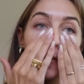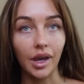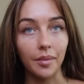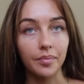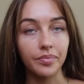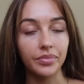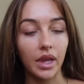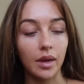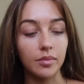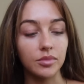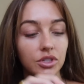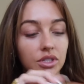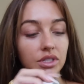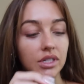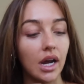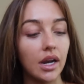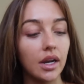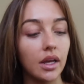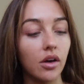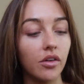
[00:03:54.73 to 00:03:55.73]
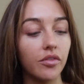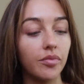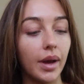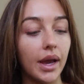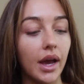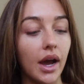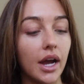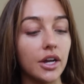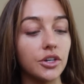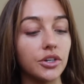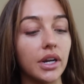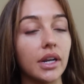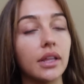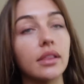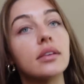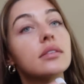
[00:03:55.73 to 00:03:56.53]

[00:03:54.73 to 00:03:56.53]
Yeah, I'm just starting off by hydrating.